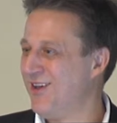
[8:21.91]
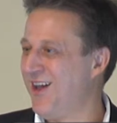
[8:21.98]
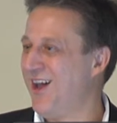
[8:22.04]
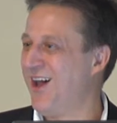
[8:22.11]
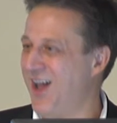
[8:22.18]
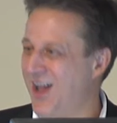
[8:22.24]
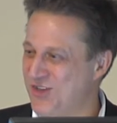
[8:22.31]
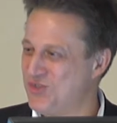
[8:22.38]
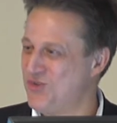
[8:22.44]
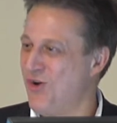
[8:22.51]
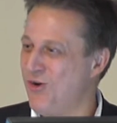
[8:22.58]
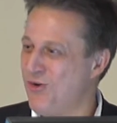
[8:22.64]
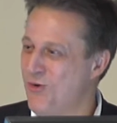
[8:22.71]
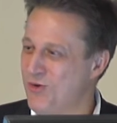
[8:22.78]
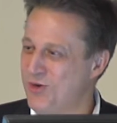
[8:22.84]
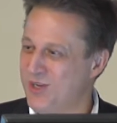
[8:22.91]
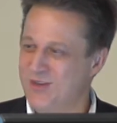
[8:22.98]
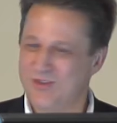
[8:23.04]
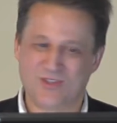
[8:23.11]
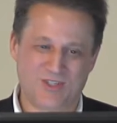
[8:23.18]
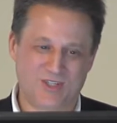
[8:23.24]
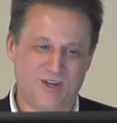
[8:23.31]
a strong
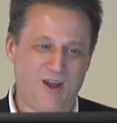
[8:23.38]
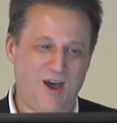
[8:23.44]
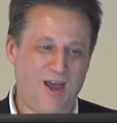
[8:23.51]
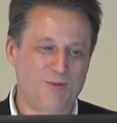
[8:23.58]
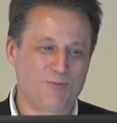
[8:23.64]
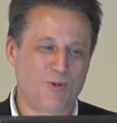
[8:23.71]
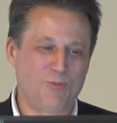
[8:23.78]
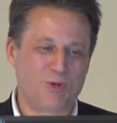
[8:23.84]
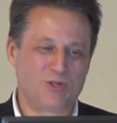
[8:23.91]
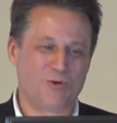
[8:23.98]
audience tonight when we're